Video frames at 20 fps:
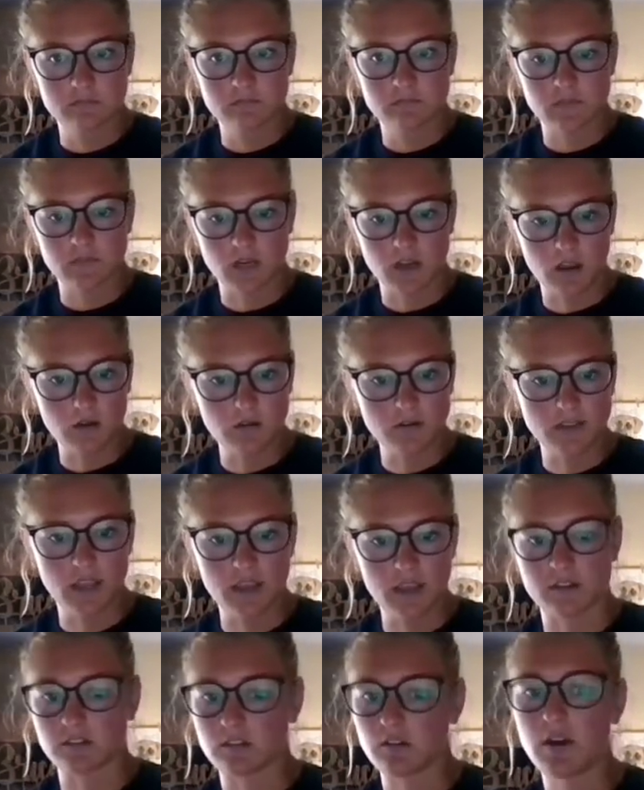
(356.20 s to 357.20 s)
Oh yeah,
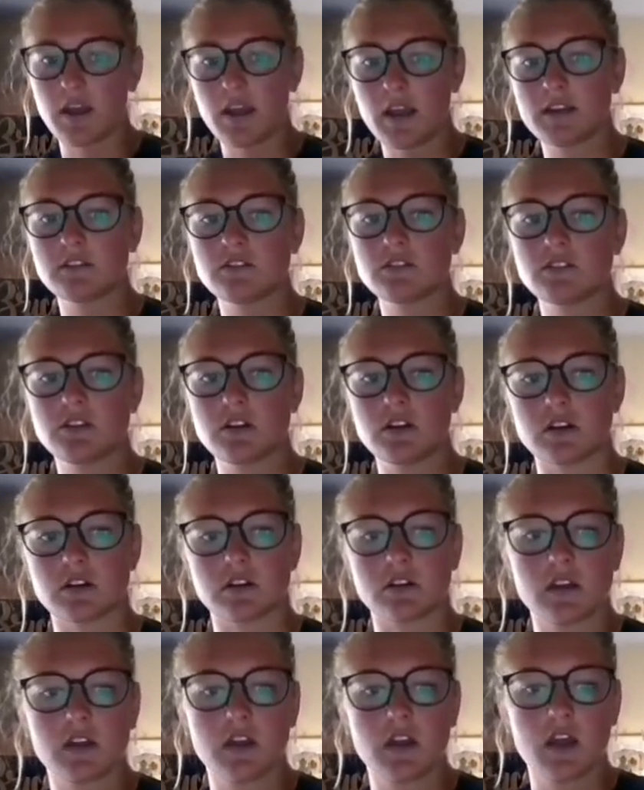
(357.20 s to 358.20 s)
go ahead and stir.
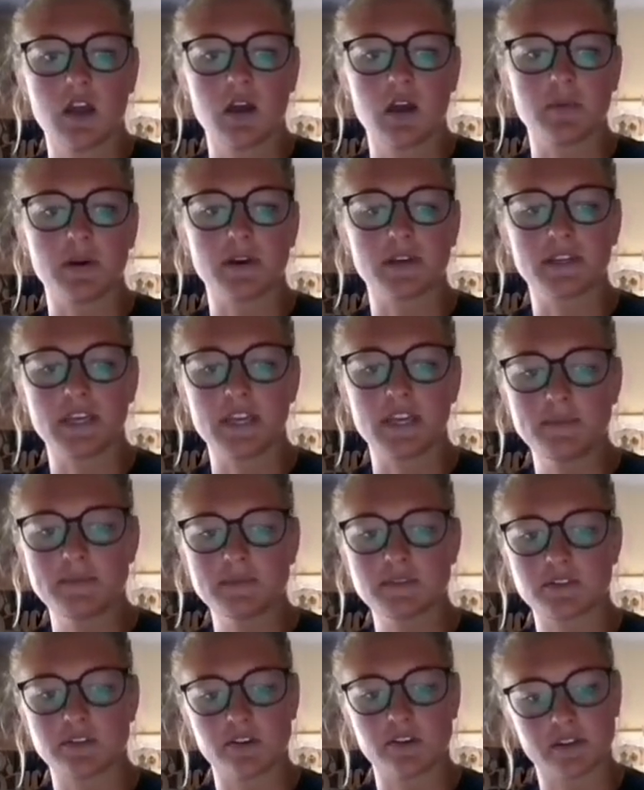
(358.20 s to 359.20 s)
But keep
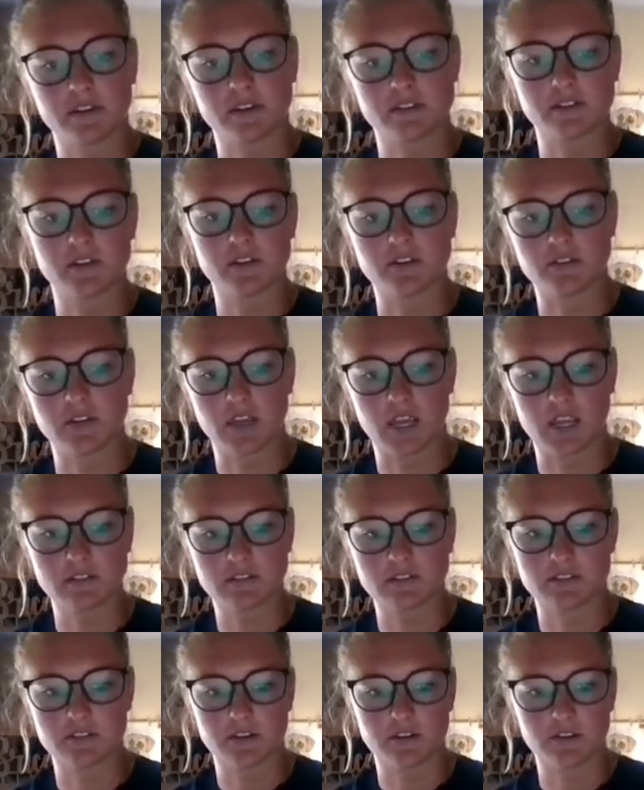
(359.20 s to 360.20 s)
stirring until you can't
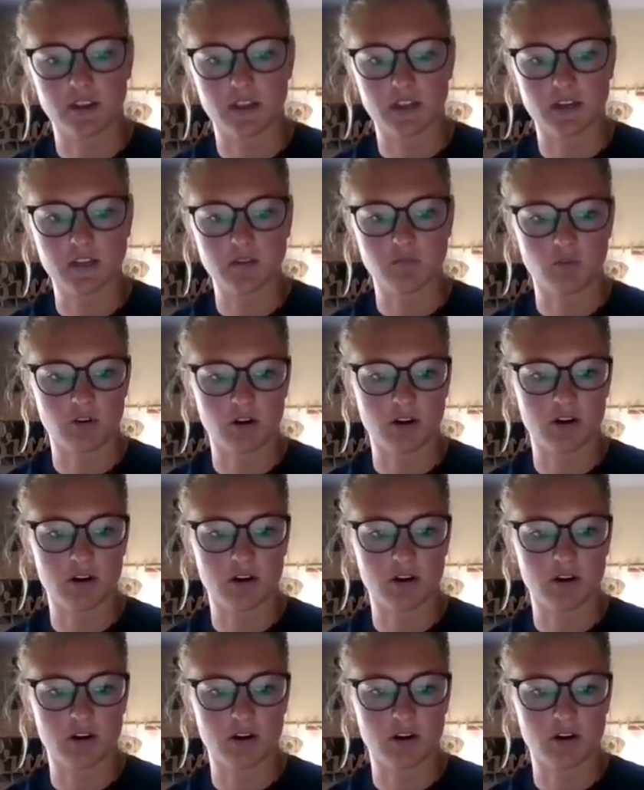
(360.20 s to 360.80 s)
stir anymore.